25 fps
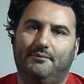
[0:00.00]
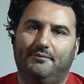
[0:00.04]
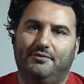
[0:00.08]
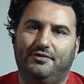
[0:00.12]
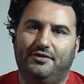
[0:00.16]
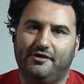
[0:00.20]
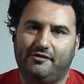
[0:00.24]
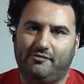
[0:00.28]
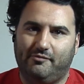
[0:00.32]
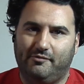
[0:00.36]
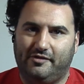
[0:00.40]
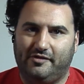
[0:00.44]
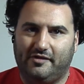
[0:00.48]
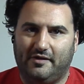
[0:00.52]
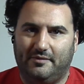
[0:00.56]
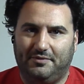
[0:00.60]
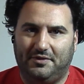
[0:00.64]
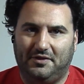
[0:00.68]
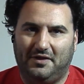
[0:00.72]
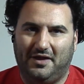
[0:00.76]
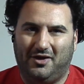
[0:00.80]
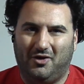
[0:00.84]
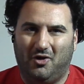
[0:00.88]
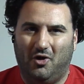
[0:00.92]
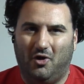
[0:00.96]
This was
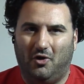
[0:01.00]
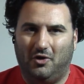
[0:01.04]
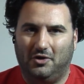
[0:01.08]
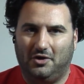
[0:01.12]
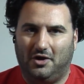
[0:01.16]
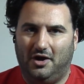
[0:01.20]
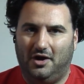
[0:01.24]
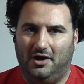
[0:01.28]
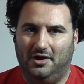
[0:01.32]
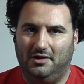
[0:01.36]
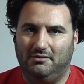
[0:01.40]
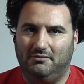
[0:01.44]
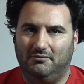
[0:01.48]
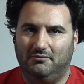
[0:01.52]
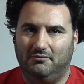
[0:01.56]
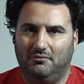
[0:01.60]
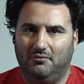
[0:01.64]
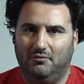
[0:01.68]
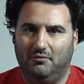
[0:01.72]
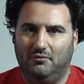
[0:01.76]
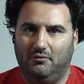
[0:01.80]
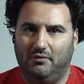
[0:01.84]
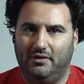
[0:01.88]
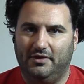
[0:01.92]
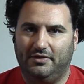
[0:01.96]
something that caught on
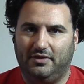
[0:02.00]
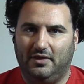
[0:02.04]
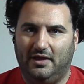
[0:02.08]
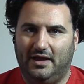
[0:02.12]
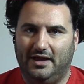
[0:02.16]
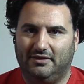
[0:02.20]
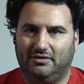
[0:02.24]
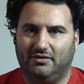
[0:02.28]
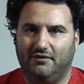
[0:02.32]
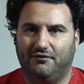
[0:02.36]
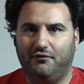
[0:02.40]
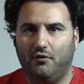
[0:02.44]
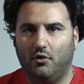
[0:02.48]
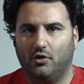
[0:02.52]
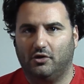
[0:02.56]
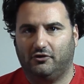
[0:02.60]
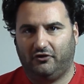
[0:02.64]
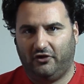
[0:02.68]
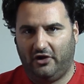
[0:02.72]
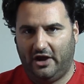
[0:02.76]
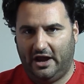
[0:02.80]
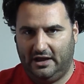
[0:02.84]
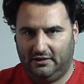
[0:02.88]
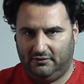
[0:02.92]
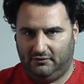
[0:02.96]
with, like, the
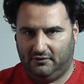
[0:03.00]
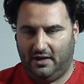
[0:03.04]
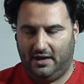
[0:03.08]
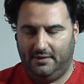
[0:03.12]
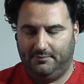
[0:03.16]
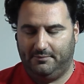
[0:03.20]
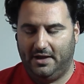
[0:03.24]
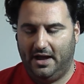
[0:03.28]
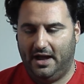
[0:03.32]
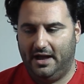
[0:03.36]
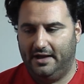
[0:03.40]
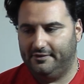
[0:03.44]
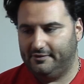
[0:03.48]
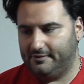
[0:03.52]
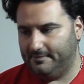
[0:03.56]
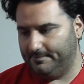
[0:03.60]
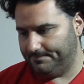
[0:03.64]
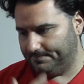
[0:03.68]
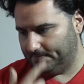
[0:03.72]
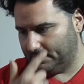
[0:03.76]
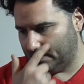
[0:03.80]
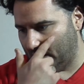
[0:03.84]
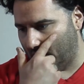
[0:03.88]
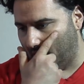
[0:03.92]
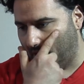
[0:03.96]
4chan type guys.
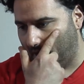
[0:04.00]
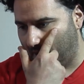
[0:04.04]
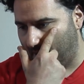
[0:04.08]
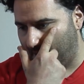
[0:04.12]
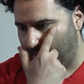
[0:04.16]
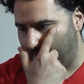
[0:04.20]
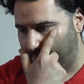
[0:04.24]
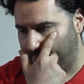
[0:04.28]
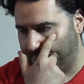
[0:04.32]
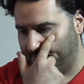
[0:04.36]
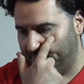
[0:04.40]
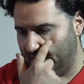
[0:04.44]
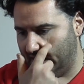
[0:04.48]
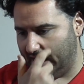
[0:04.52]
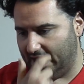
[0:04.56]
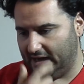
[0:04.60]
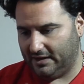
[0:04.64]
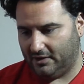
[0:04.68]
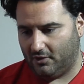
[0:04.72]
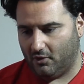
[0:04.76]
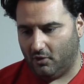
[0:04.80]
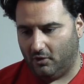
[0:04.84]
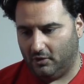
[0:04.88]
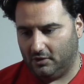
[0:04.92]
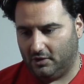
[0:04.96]
And
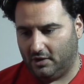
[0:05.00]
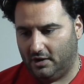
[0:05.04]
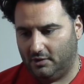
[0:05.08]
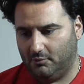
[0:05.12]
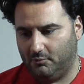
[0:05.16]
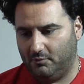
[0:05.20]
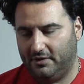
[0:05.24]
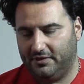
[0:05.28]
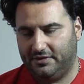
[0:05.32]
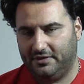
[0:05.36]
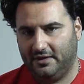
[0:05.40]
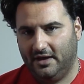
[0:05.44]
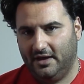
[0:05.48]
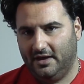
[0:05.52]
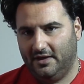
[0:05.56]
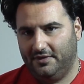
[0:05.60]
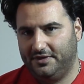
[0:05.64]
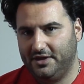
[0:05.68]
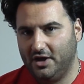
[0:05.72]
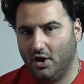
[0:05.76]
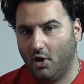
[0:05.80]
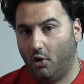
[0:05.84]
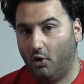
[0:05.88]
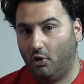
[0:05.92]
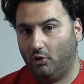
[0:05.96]
it caught on with
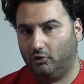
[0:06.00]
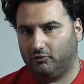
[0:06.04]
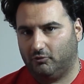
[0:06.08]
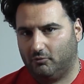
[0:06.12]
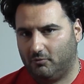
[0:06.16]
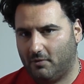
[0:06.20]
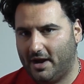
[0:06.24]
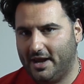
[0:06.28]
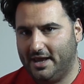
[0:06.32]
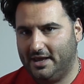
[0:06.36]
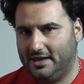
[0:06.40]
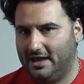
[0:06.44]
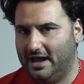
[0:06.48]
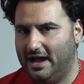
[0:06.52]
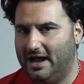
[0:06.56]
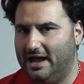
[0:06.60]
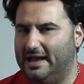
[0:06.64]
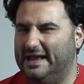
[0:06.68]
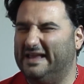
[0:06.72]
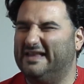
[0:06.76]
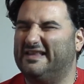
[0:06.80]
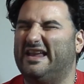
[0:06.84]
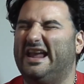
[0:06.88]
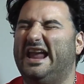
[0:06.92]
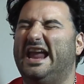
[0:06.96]
the alt-right
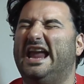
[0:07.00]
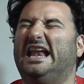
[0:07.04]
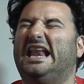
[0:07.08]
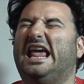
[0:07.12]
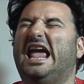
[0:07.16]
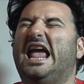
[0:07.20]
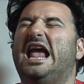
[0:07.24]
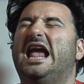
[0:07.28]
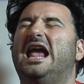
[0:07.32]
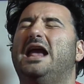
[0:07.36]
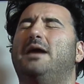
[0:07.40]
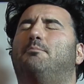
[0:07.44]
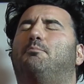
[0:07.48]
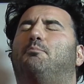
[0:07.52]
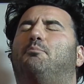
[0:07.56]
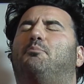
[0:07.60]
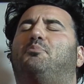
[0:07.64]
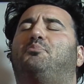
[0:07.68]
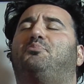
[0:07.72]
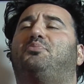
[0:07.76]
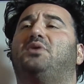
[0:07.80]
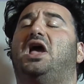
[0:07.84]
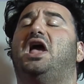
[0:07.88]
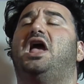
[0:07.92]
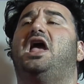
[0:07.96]
guys in a
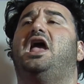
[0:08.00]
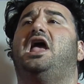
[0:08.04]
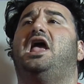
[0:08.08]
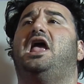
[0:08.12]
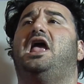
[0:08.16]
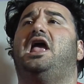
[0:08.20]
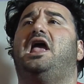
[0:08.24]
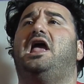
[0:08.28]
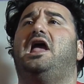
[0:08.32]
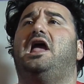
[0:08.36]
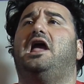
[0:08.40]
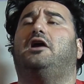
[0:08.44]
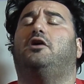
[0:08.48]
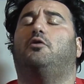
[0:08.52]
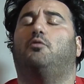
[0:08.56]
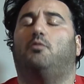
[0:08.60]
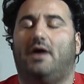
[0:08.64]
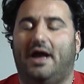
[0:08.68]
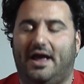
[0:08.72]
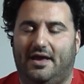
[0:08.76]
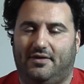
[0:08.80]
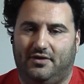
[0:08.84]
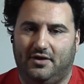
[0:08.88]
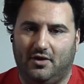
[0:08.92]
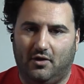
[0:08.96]
big
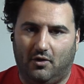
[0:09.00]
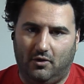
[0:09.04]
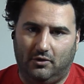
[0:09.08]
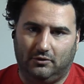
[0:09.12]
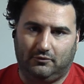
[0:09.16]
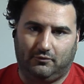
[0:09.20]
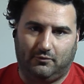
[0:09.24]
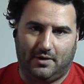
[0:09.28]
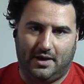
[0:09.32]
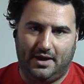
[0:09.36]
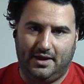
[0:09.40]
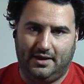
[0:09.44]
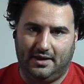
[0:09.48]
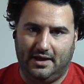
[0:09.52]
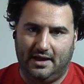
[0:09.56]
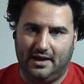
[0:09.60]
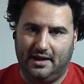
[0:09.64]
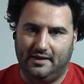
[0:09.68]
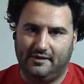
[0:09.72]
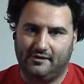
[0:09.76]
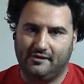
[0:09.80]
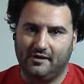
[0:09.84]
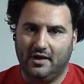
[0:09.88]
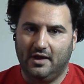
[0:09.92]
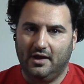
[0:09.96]
way. The alt-right
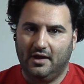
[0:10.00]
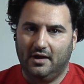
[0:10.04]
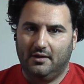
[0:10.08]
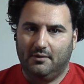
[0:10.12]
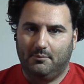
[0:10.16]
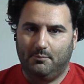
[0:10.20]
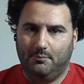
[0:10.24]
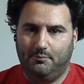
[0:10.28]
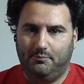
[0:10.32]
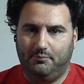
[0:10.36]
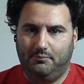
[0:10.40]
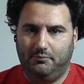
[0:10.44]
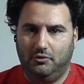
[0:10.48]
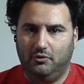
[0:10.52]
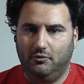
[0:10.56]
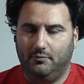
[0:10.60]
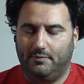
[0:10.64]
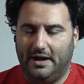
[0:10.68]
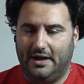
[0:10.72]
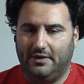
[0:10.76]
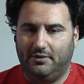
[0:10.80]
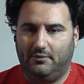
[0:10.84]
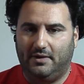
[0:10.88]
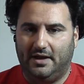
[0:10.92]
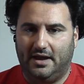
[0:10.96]
guys, who,
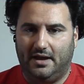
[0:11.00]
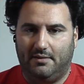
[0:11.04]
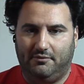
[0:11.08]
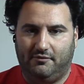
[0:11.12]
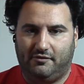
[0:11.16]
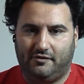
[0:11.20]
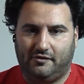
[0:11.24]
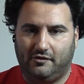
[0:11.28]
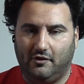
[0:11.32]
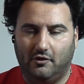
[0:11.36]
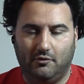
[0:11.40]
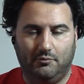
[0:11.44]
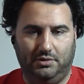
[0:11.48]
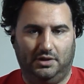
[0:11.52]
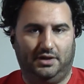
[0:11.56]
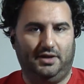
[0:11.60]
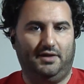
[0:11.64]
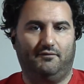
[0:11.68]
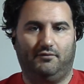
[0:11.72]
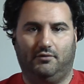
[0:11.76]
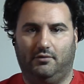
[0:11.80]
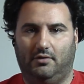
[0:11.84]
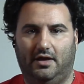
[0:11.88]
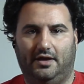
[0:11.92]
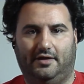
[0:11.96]
by the way, I still
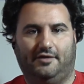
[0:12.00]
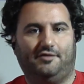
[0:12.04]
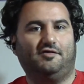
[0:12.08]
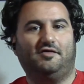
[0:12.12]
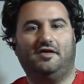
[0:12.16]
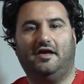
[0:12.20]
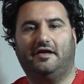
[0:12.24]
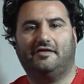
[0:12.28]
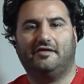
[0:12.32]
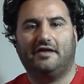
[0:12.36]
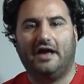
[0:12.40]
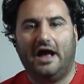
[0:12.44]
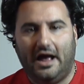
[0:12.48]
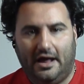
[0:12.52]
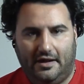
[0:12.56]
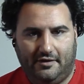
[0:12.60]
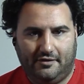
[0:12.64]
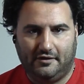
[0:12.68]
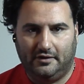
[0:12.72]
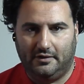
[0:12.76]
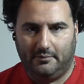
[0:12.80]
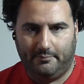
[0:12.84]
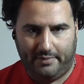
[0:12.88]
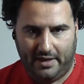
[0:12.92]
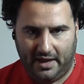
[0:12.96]
believe are like 6 guys
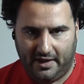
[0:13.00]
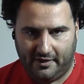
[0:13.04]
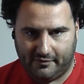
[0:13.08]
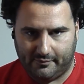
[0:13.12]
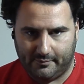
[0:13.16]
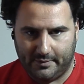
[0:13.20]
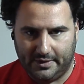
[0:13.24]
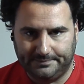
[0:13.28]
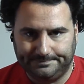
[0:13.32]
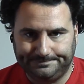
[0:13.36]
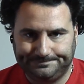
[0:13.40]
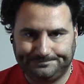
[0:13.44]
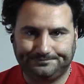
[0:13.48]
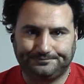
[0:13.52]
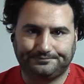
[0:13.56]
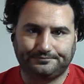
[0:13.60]
in a basement.